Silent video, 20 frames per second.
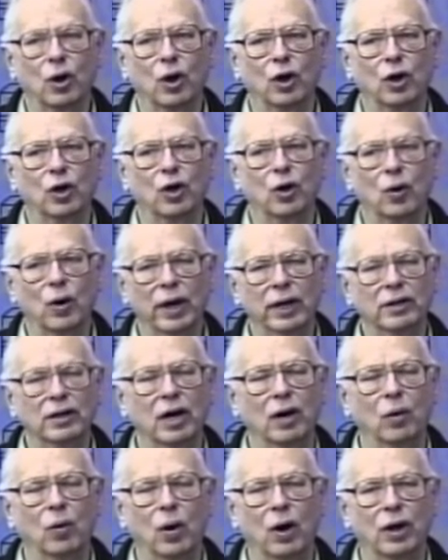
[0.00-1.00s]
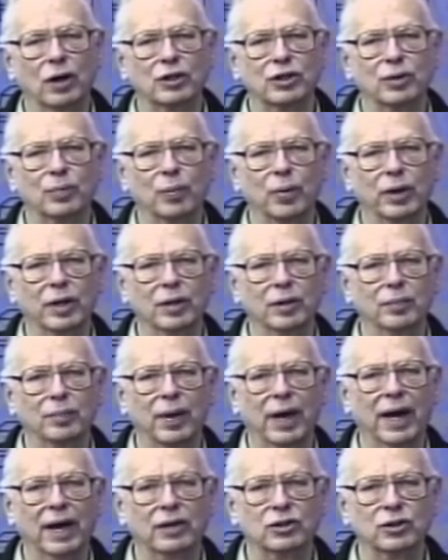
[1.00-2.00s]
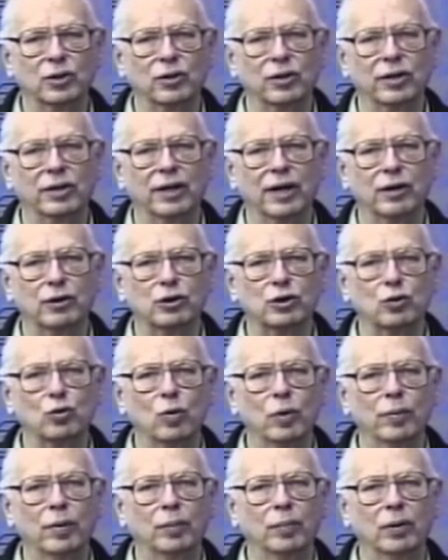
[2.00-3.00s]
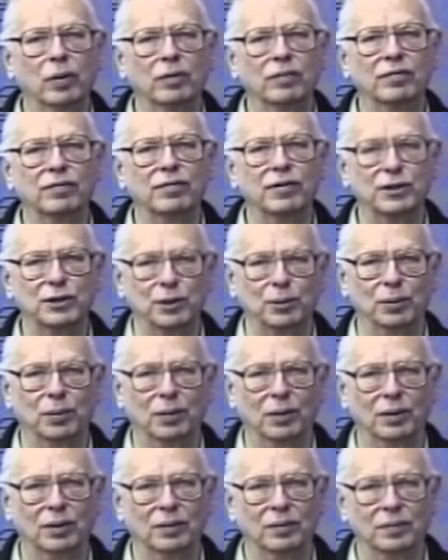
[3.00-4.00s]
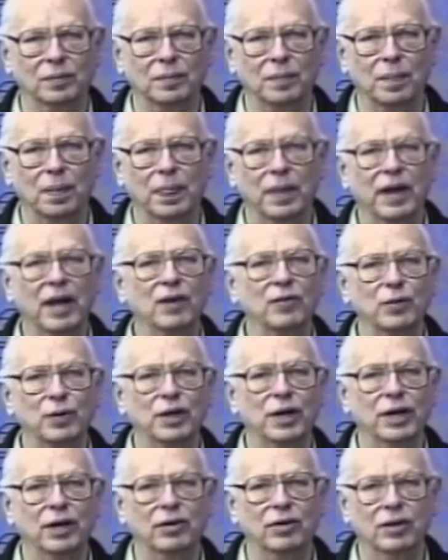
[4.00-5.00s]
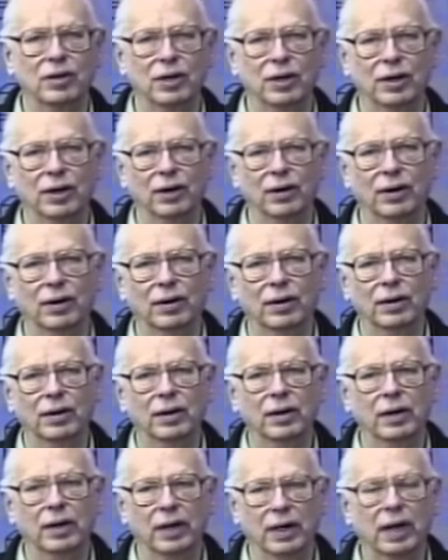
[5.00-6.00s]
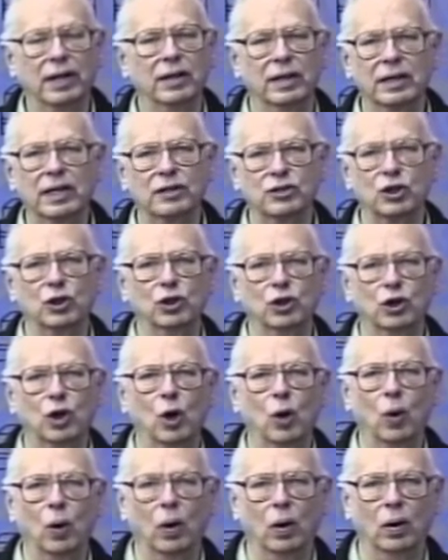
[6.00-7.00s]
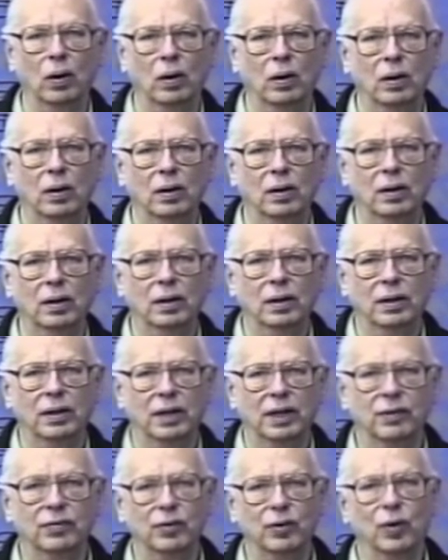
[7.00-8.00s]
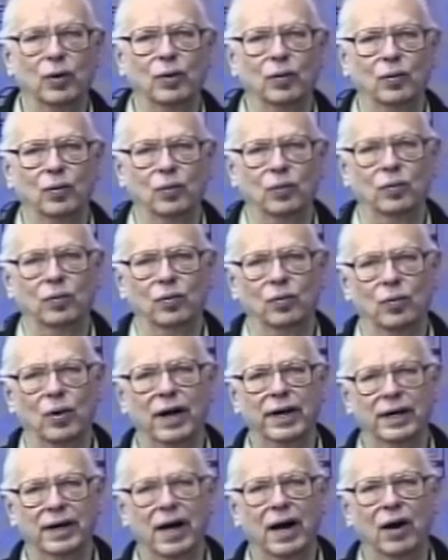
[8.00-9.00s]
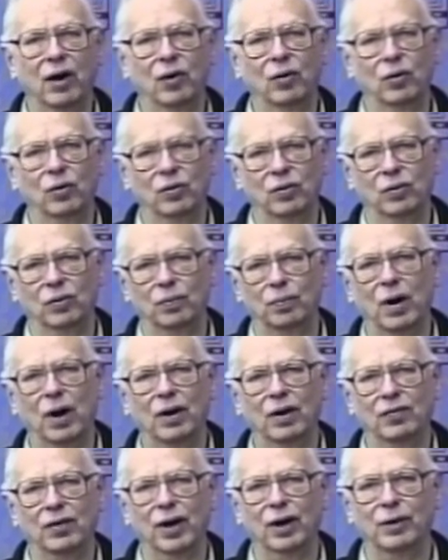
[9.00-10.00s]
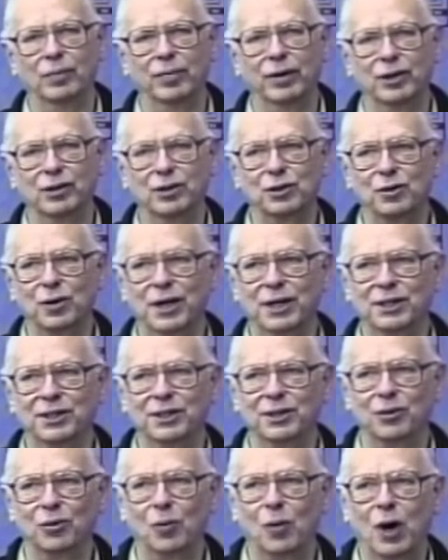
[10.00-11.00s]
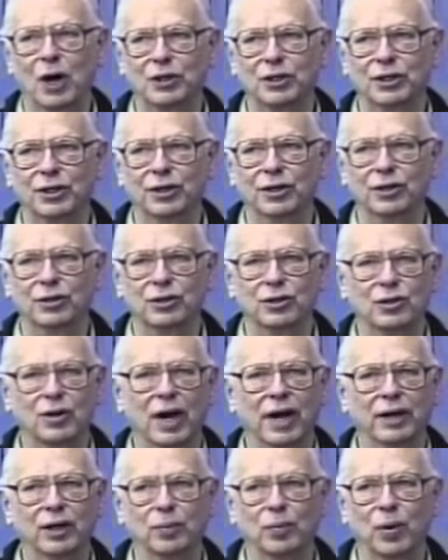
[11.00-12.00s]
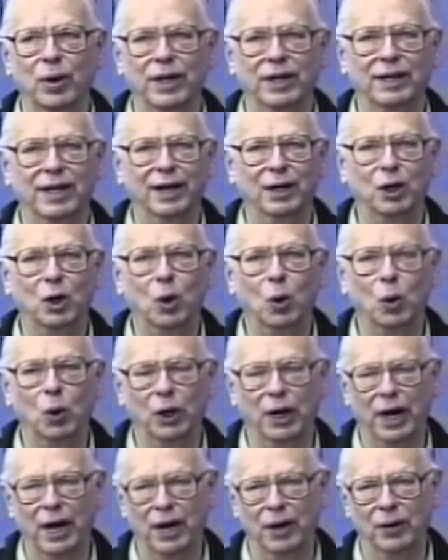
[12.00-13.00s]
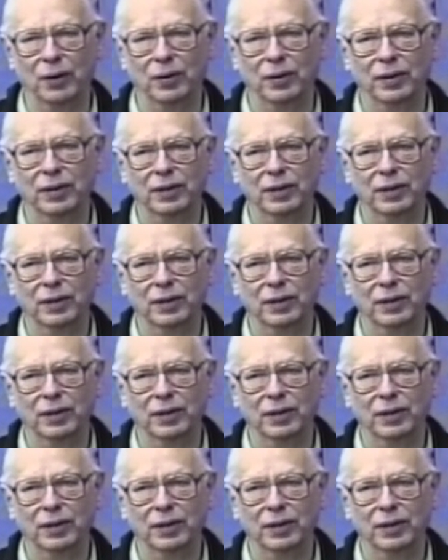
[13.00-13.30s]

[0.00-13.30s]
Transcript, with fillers: or correct our waters and bring them back so that they are swimmable and fishable every day of the year. And I think that's a good goal, even though right now part of our administration in Washington is trying to break that goal down.